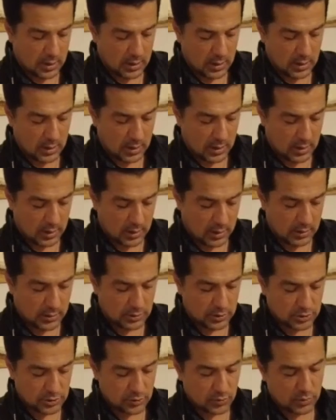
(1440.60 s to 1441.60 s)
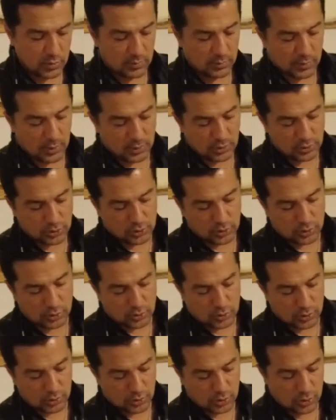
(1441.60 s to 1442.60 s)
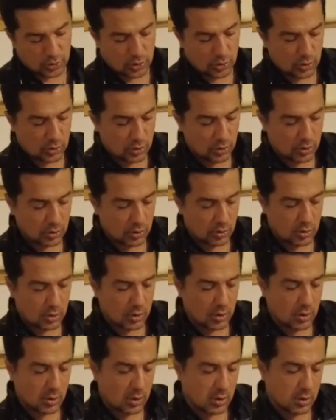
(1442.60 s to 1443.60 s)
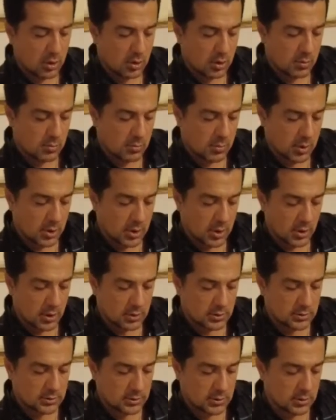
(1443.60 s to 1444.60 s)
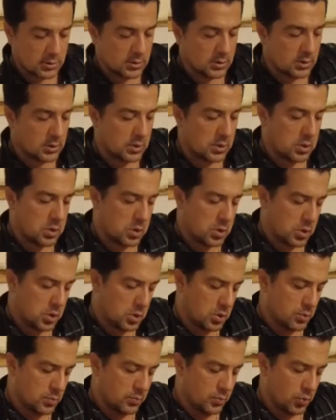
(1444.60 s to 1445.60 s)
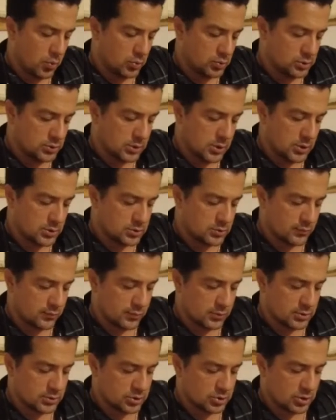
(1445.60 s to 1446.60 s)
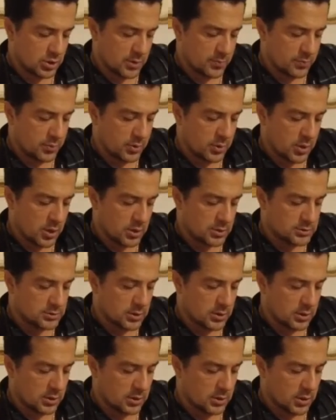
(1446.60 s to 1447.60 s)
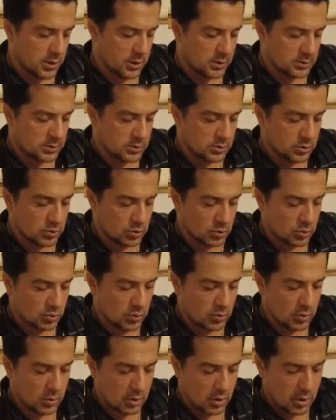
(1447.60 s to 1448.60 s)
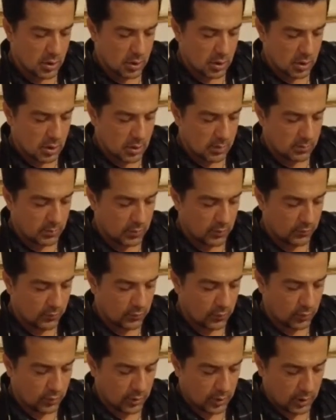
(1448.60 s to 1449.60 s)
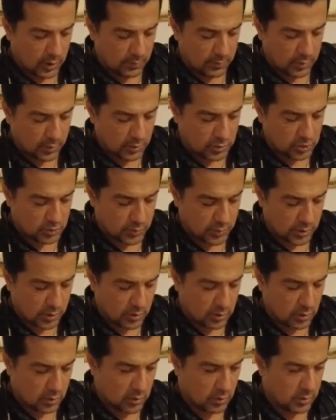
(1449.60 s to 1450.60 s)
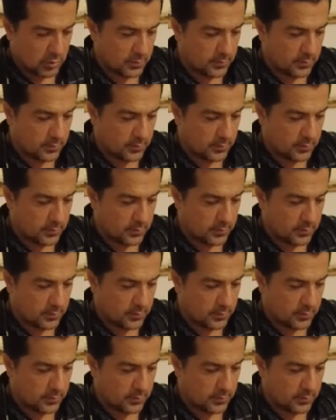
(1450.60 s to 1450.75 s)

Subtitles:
Again, I just want to make sure my both sides of the strap are nice and aligned too before I punch my hole.